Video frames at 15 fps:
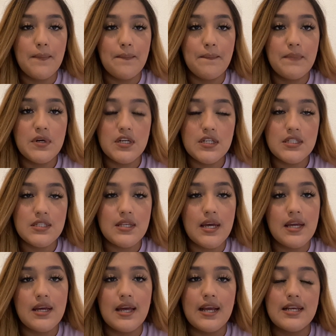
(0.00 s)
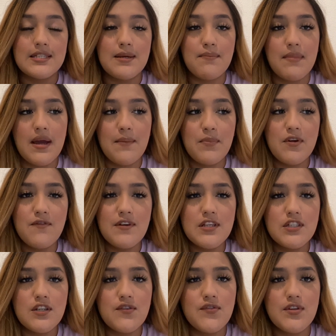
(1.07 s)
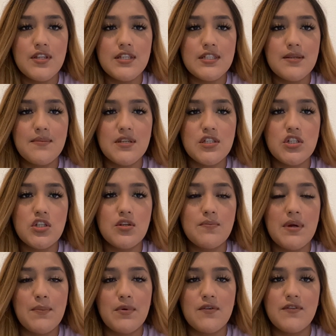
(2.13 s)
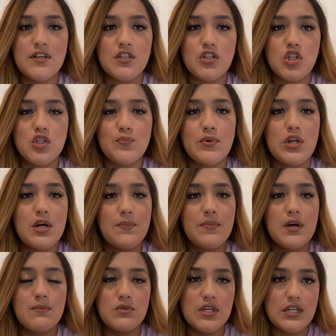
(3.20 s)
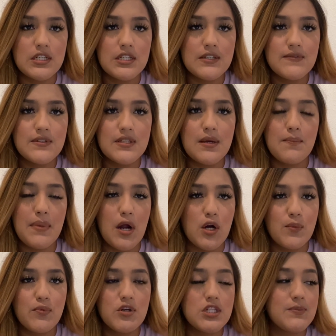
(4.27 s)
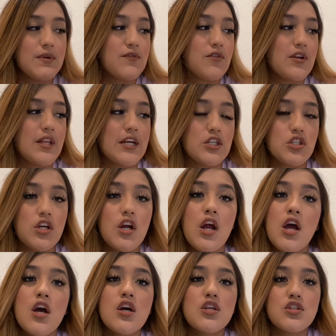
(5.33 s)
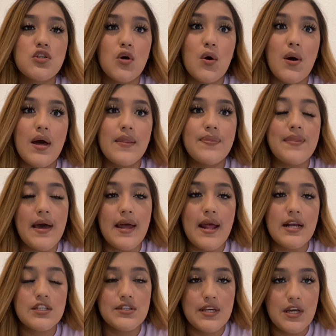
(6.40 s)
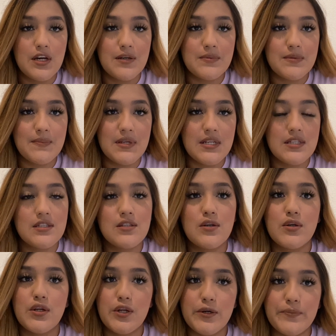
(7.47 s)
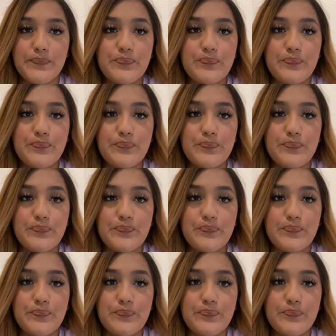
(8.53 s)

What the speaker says: puts, like I said, my professor for this semester, my professors put up objectives and PowerPoints before lecture, so that actually helped me. So, you know,